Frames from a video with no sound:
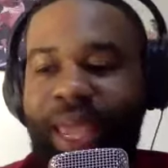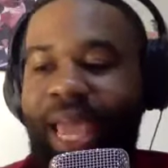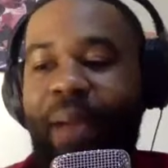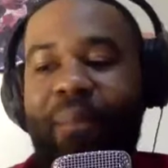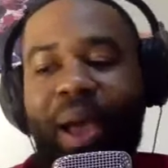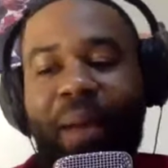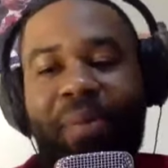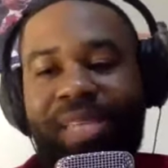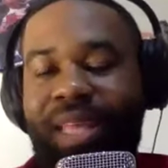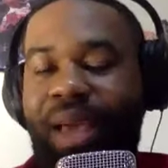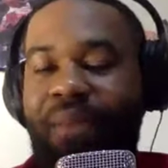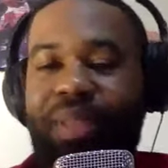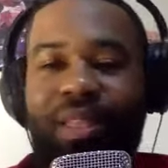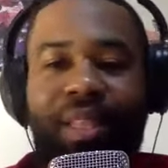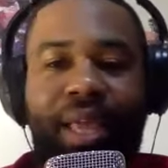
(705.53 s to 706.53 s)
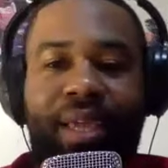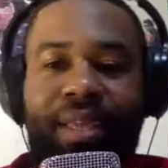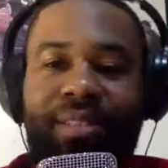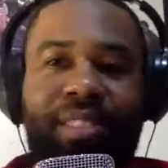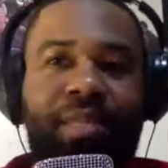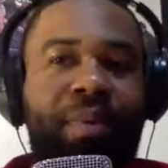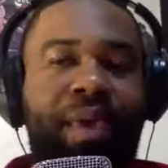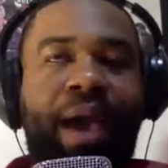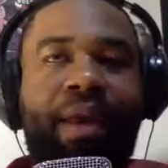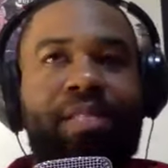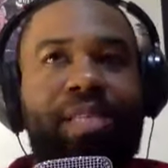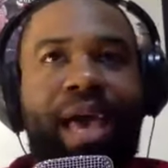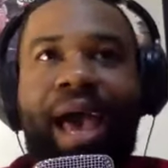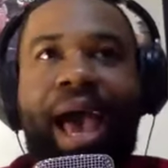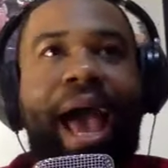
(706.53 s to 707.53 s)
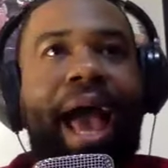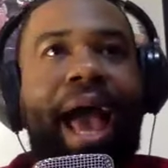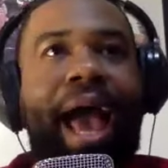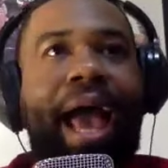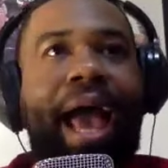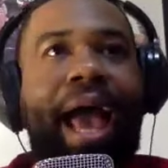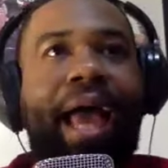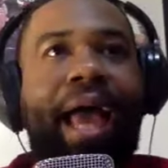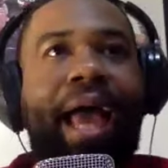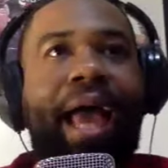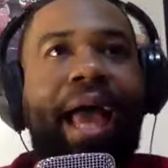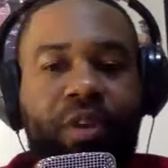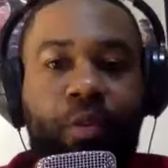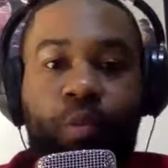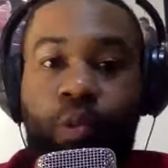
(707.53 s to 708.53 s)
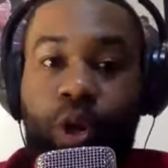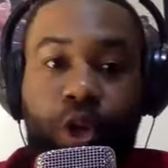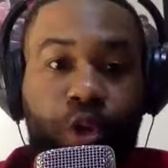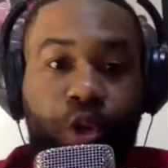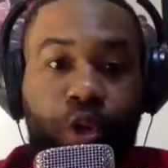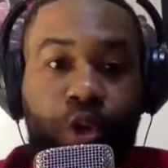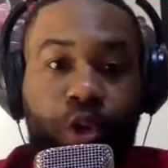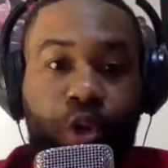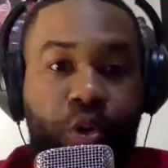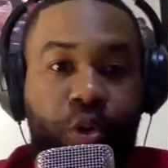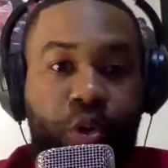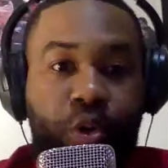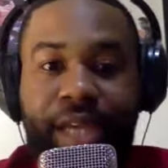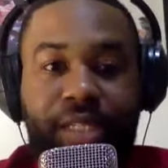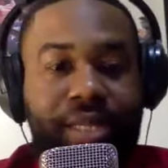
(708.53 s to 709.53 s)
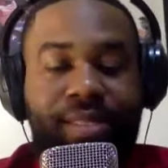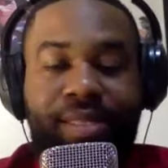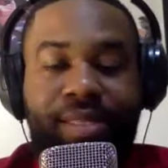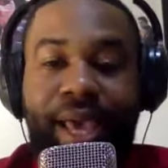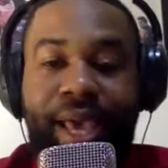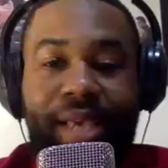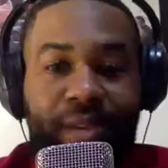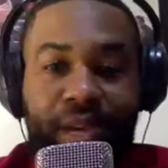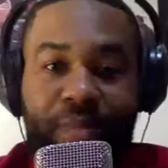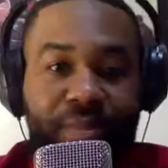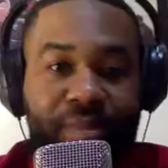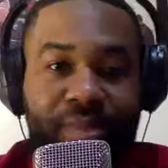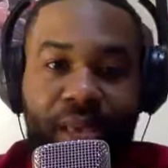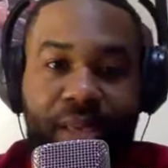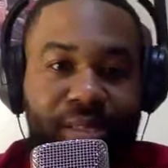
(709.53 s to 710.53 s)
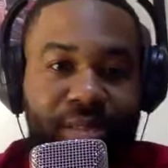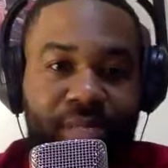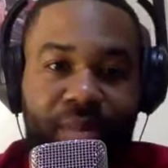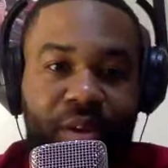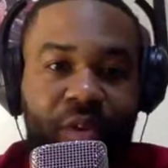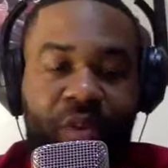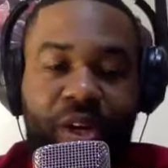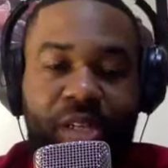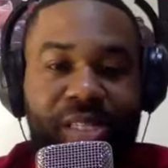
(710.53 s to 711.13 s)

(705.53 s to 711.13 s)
Okay, I'm gonna say that. I'm like, to be honest, I don't even know. I'm like, what are you gonna do that's gonna actually entice them to get over?